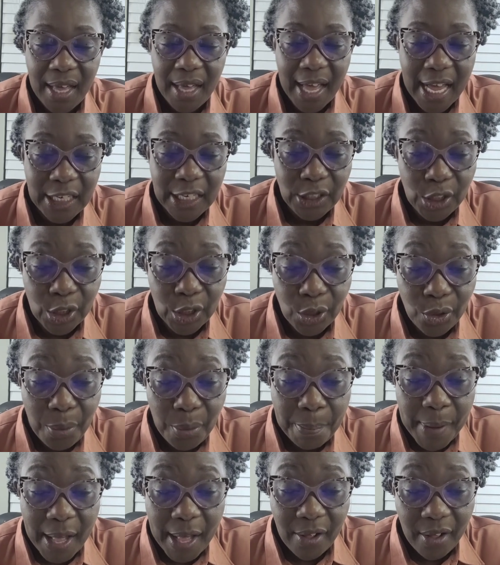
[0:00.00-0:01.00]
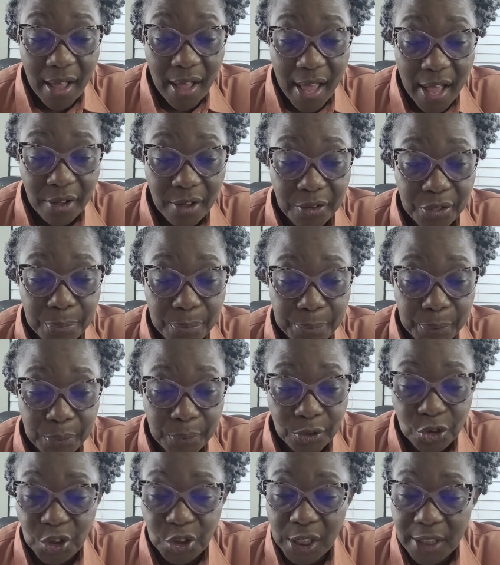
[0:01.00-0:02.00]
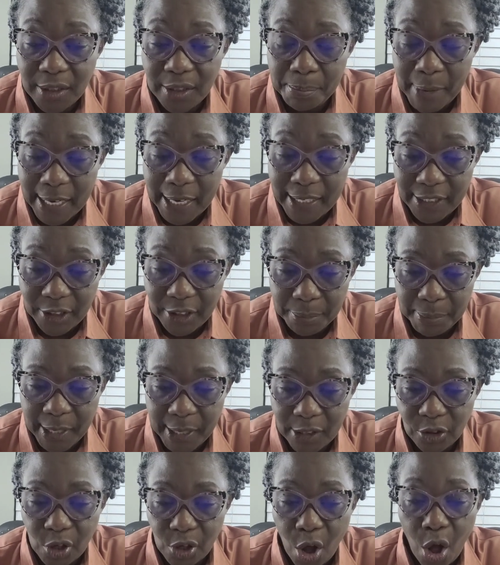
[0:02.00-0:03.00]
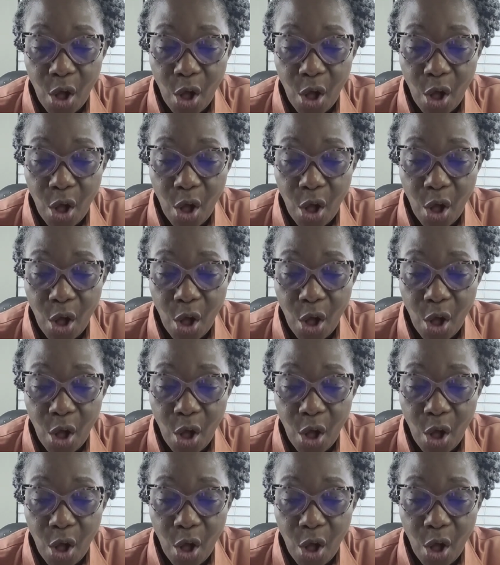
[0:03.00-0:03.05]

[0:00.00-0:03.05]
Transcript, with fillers: and global health project management,